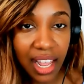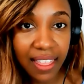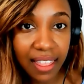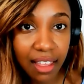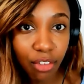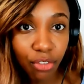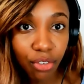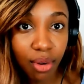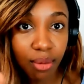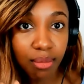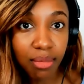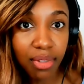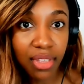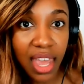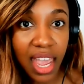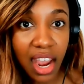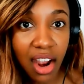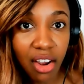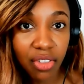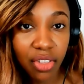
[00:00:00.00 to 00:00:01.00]
And then from
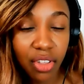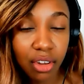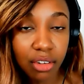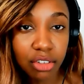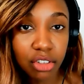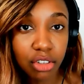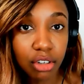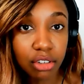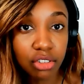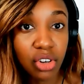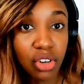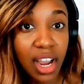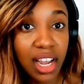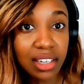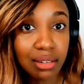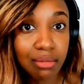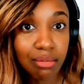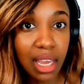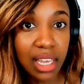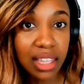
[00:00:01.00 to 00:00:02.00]
there, they'll start
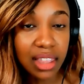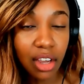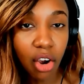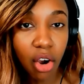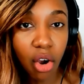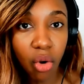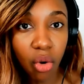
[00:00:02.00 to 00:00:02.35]
trying to make their